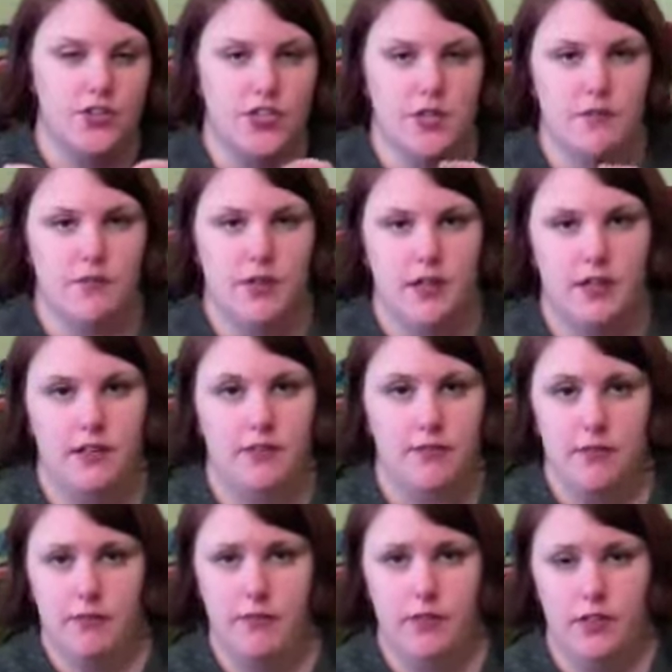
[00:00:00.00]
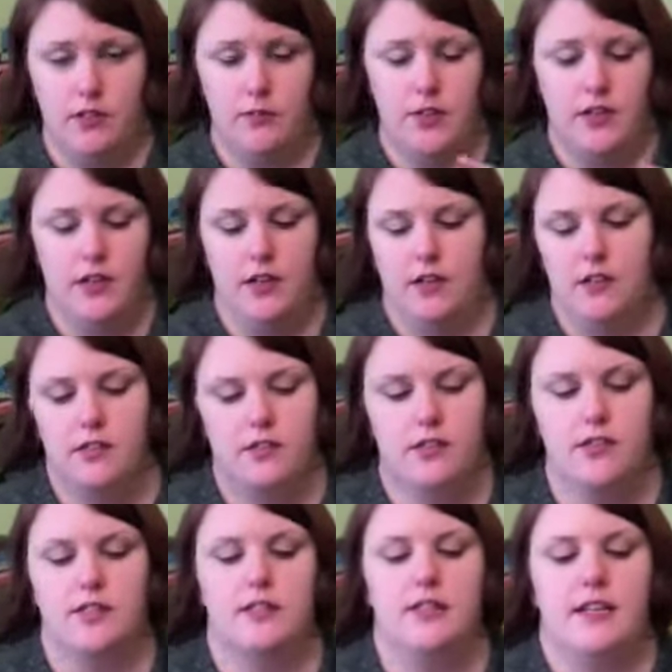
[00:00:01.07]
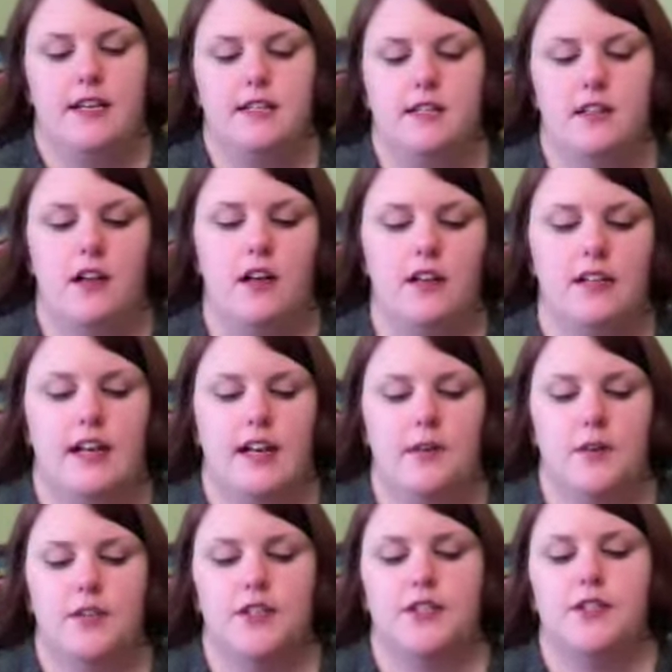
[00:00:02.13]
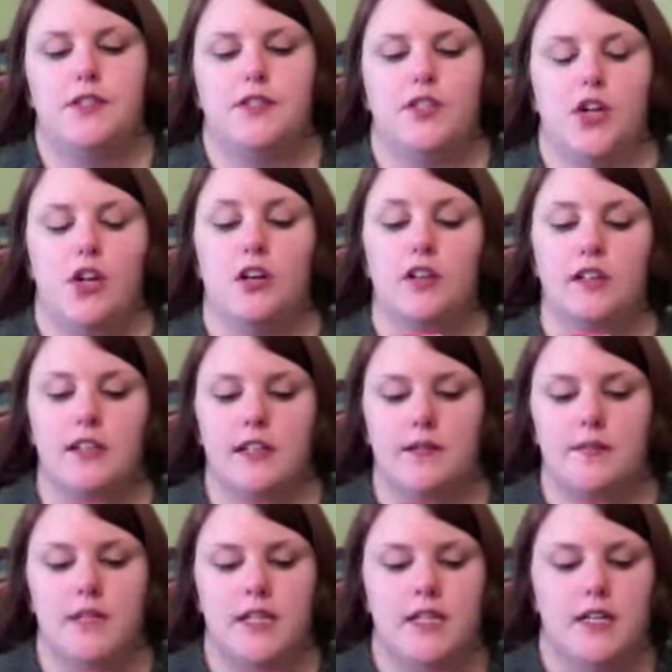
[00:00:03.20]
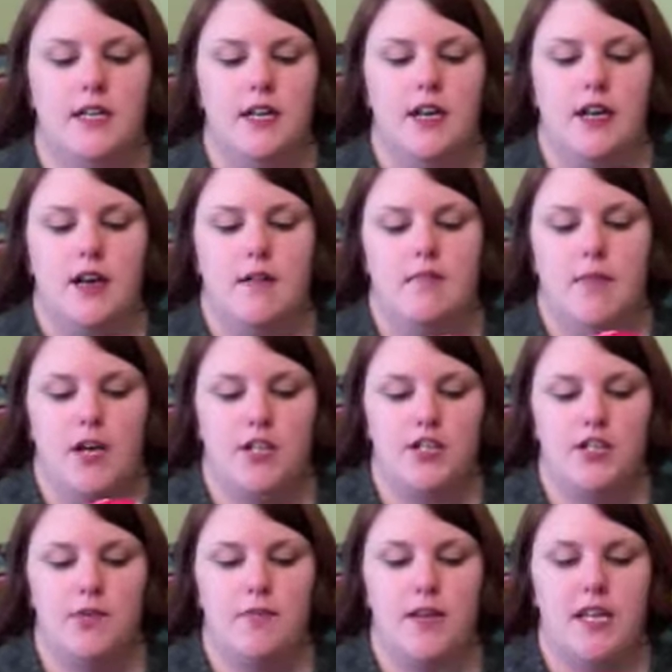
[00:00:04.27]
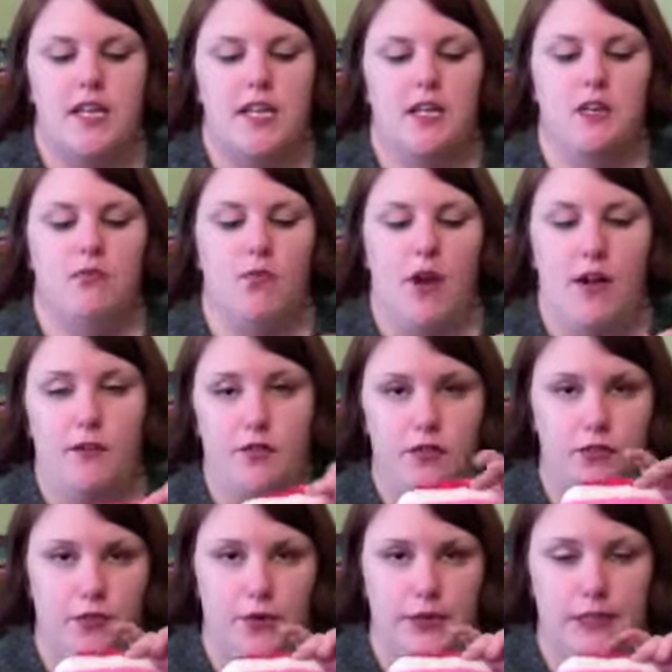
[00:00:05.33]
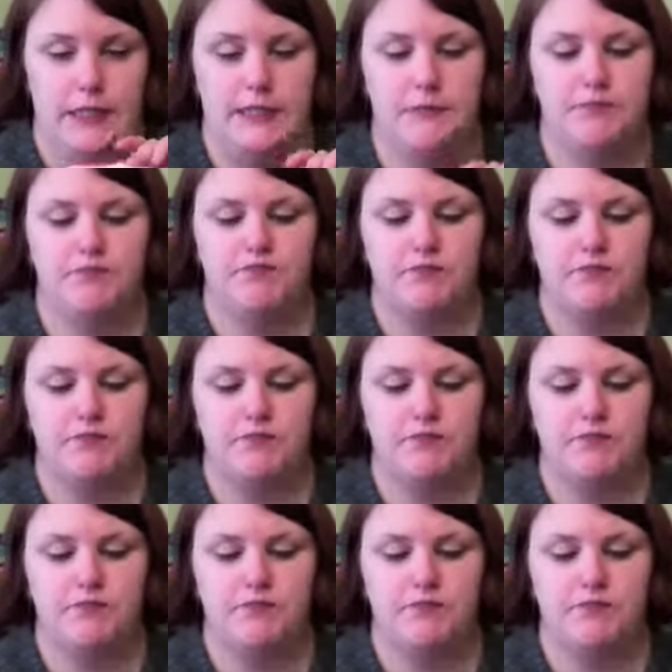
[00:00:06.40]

shipment, if you can follow me there. So this is Dancing Dog Dye Works Yarn Club Monster Mania round 3.